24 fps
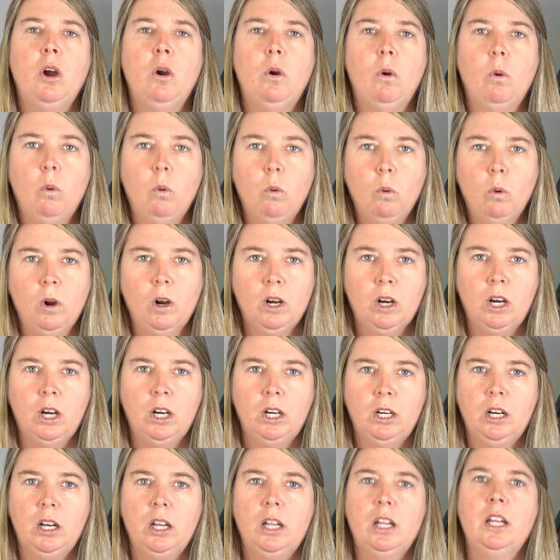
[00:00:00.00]

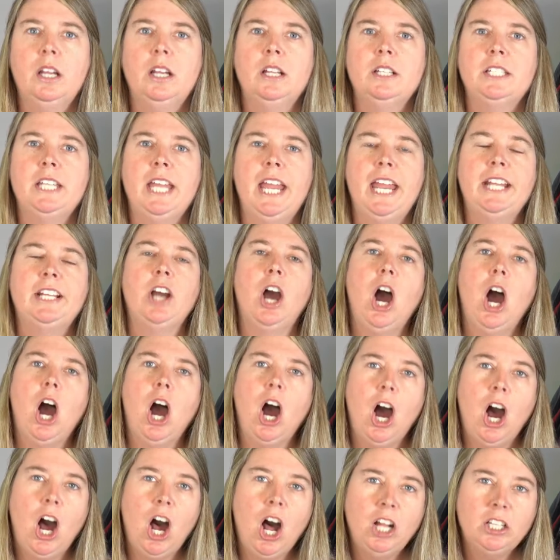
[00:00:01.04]
or take
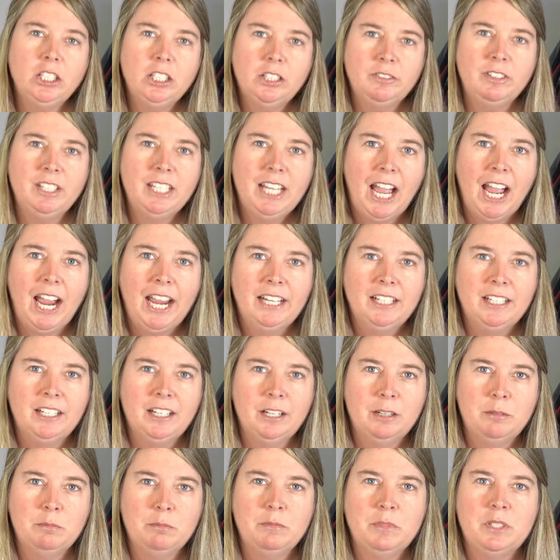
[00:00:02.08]
all of the
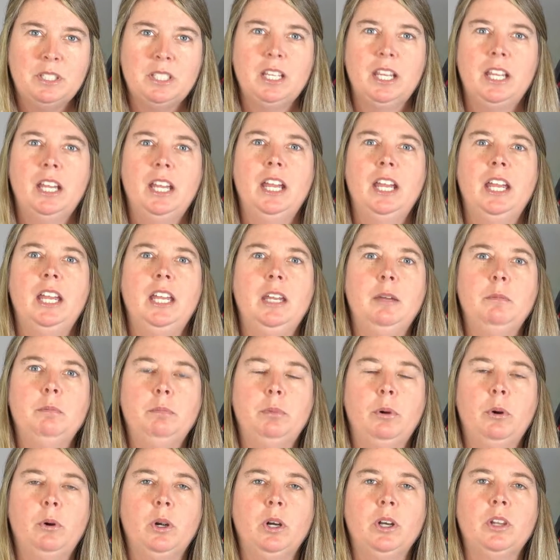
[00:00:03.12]
items,
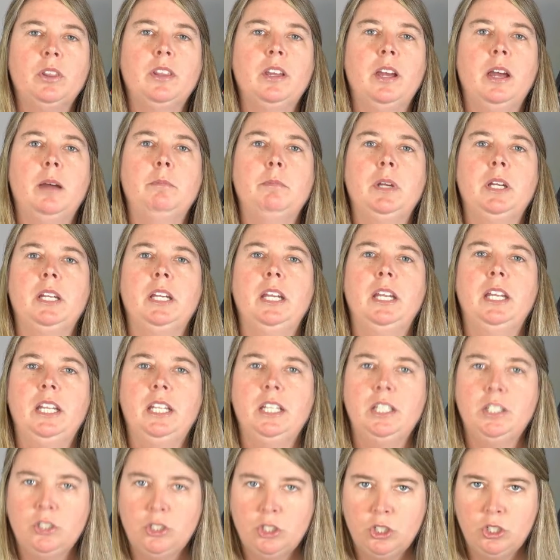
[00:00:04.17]
import them
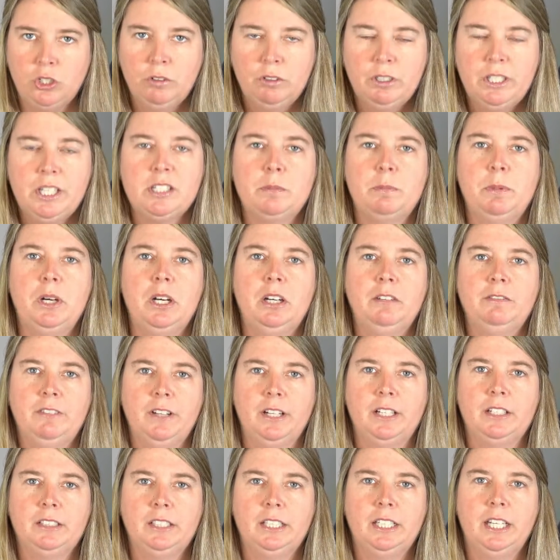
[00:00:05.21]
into List
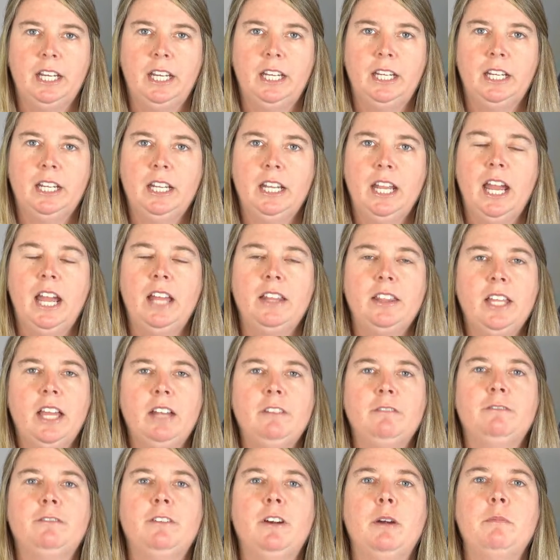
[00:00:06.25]
Perfectly, and then
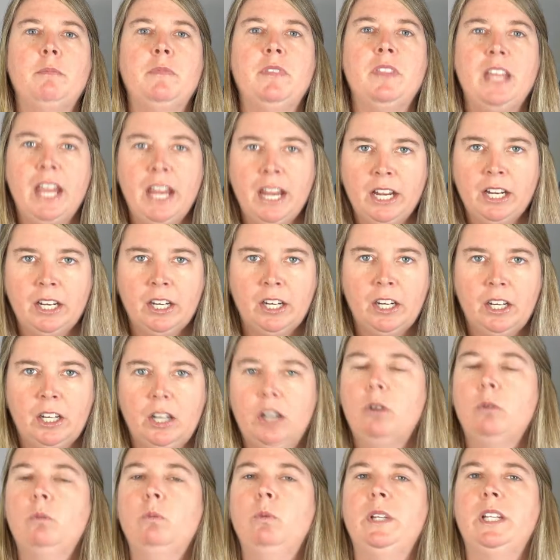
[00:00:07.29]
from
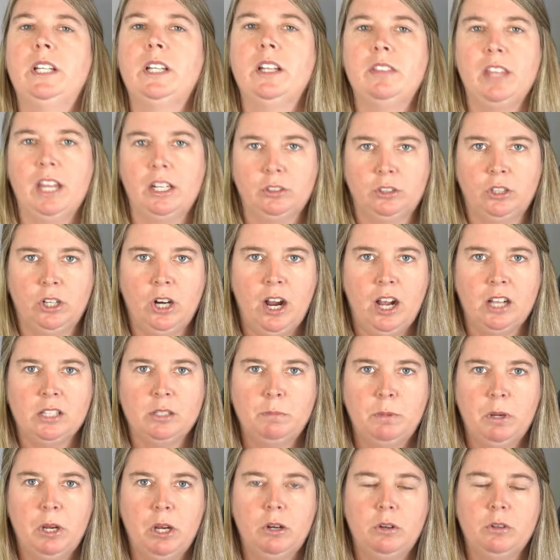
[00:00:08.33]
there we could then
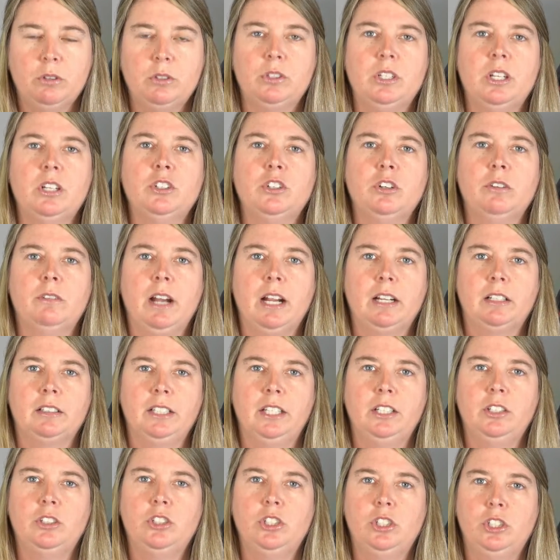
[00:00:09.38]
cross-post
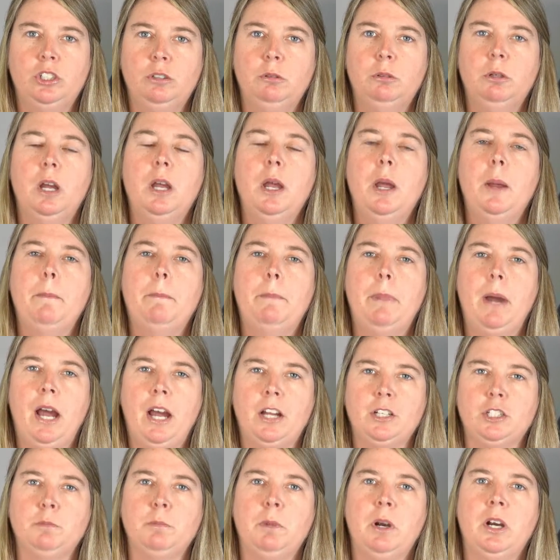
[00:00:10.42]
directly to
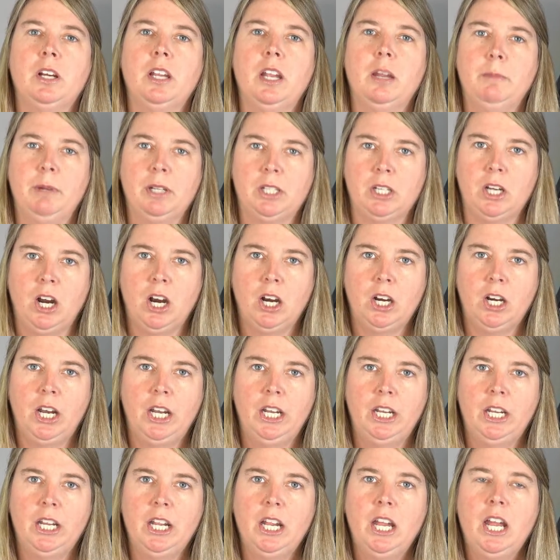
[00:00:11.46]
Poshmark and
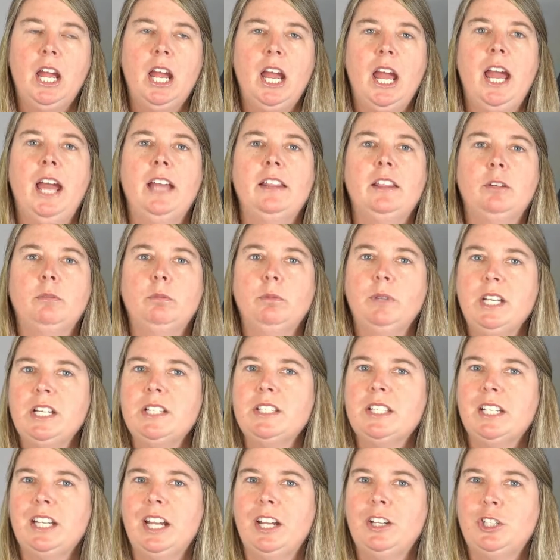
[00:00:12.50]
Mercari. And the
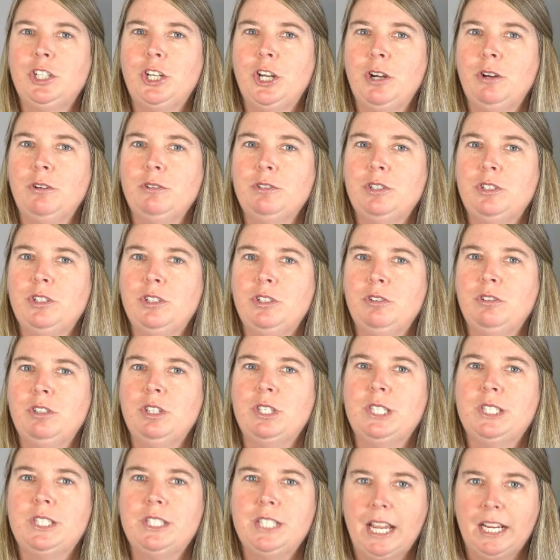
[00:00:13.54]
reason I chose to do the
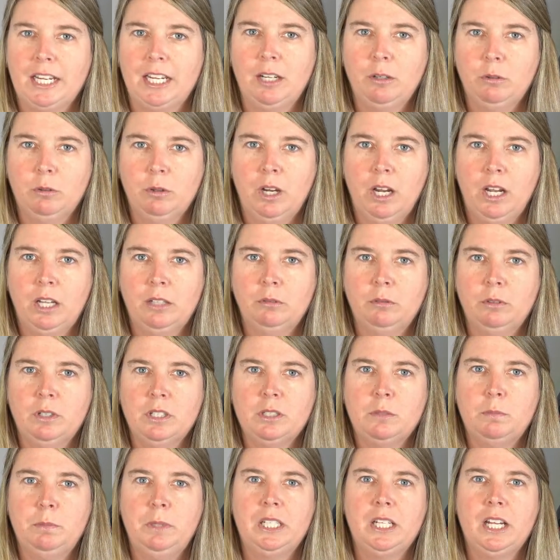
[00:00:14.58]
second one
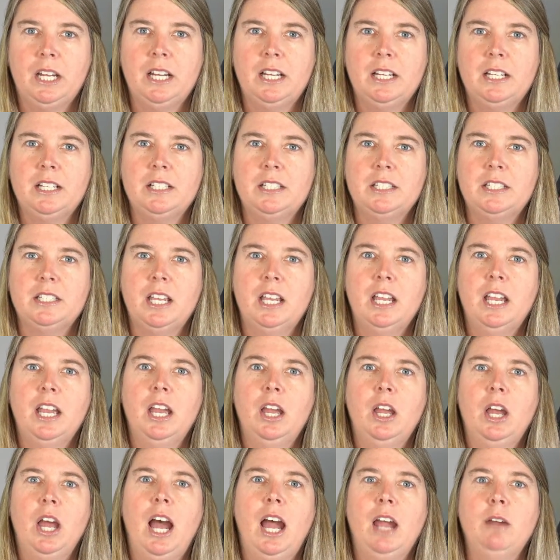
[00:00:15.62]
was because
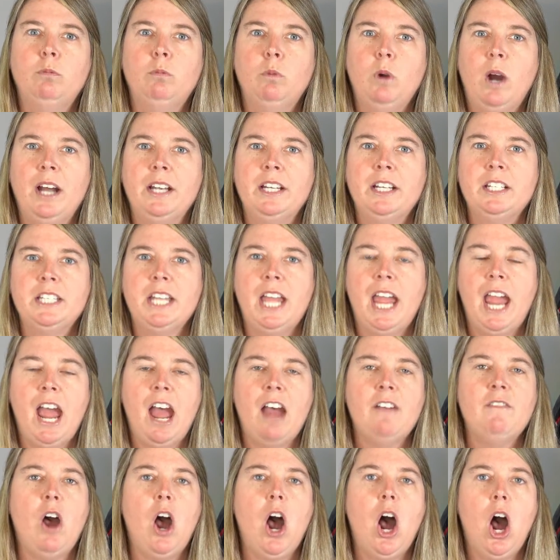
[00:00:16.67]
I wanted to
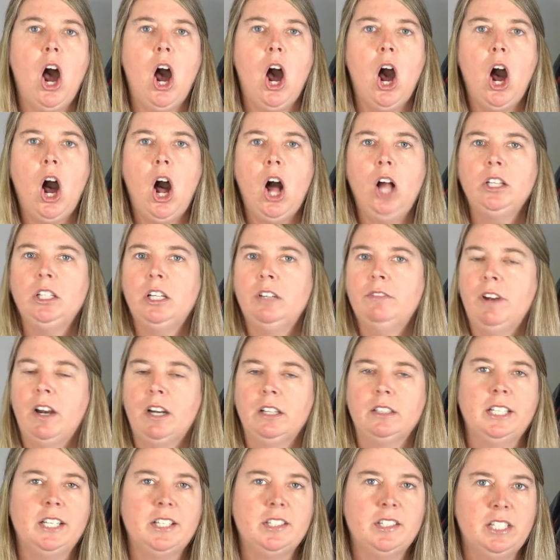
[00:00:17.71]
have all of our
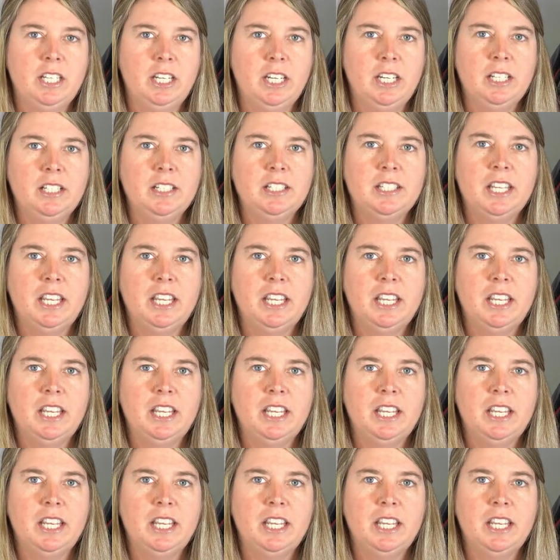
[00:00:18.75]
listings